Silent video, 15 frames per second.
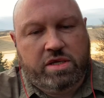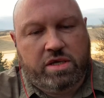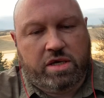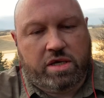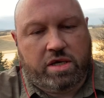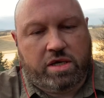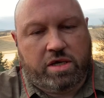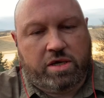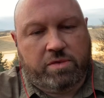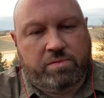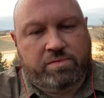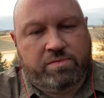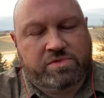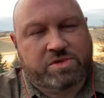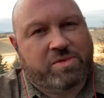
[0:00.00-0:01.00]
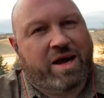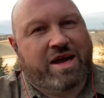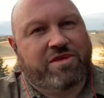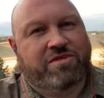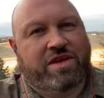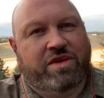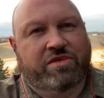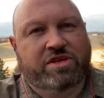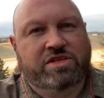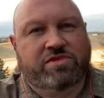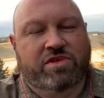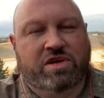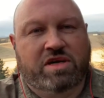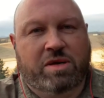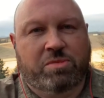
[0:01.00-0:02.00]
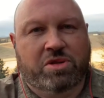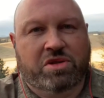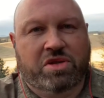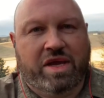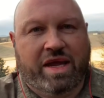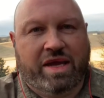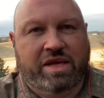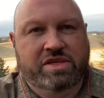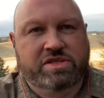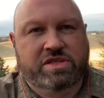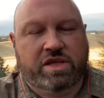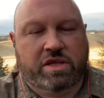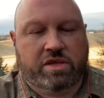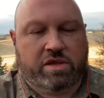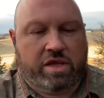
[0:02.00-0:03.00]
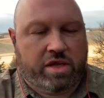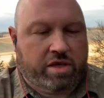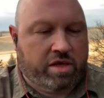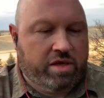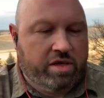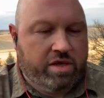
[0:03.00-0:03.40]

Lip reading: Some high fevers for a couple of days that then